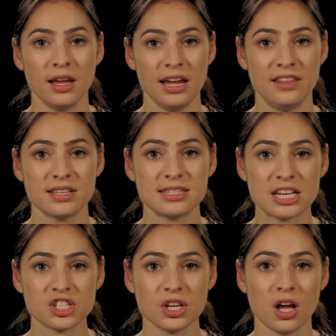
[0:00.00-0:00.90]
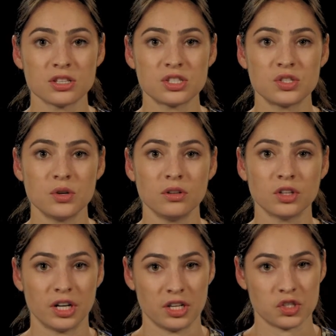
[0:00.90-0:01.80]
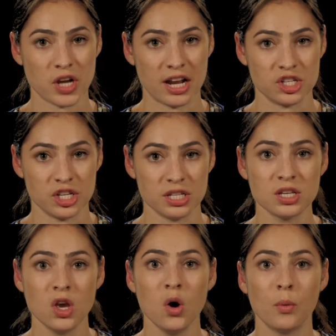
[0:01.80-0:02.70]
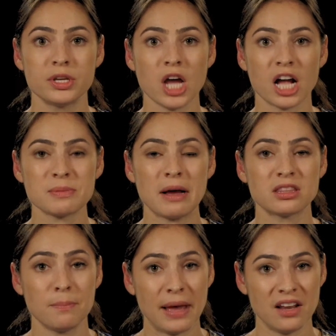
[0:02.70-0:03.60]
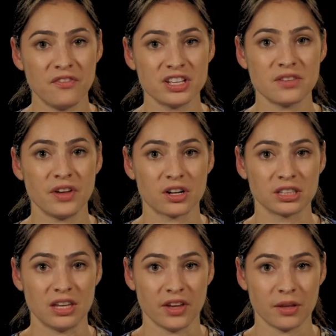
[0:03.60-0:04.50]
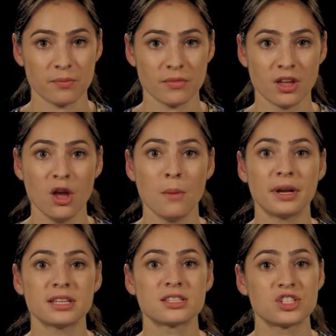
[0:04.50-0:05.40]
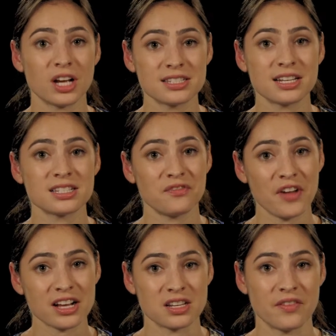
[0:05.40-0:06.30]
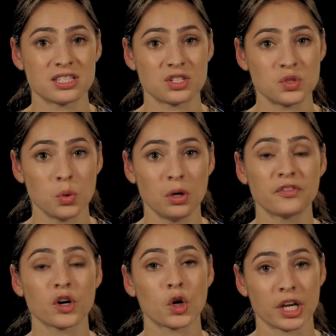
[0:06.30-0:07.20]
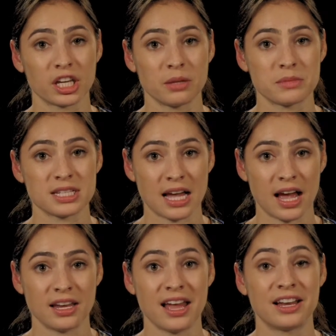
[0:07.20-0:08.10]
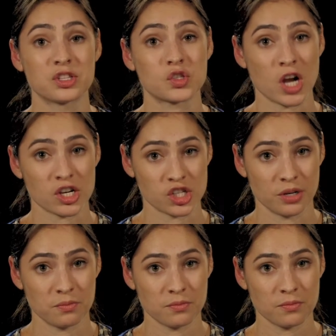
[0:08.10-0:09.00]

In the session on student learning strategies, we talked about the benefits of interleaving, but it's just as effective as a tool for curriculum design and instruction.